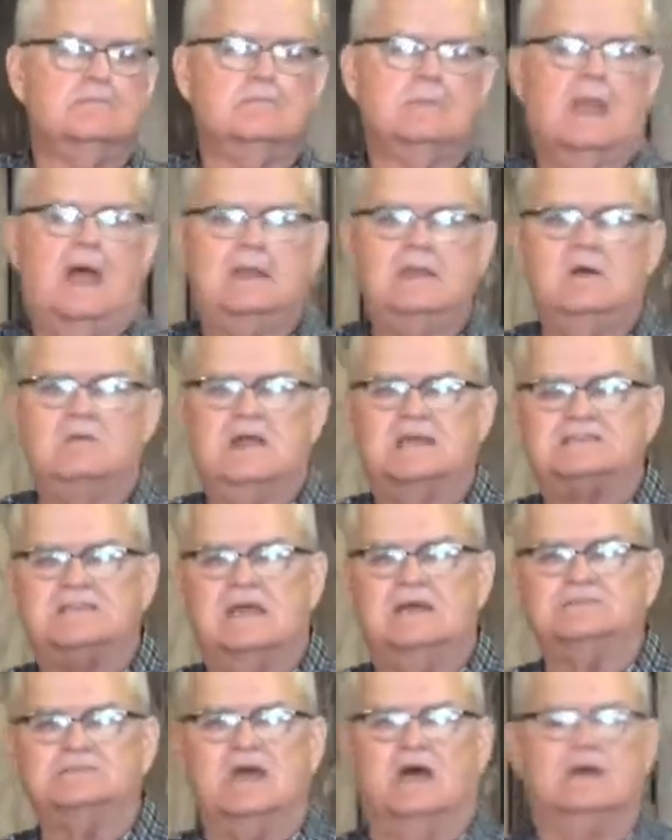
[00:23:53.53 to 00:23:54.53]
I know that
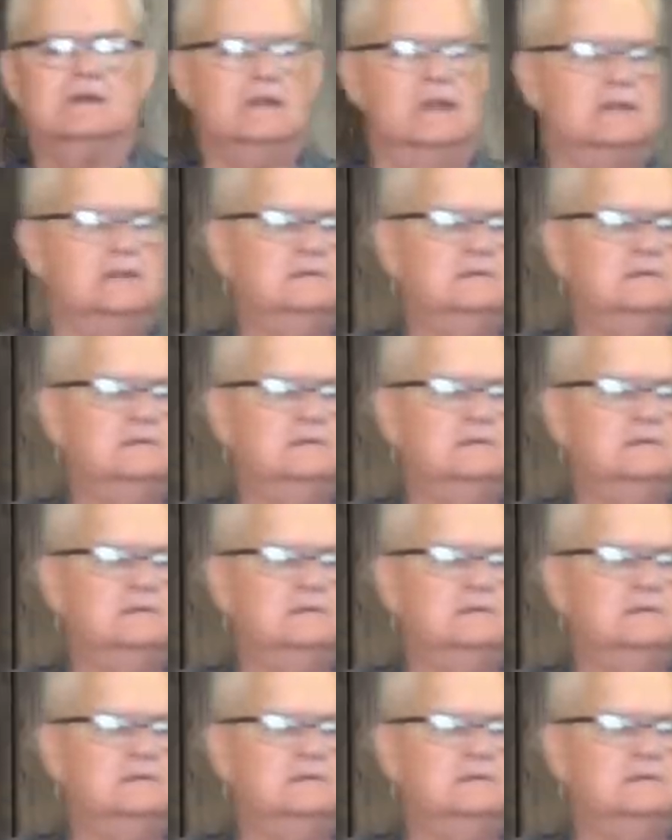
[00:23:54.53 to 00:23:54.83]
sounds ugly.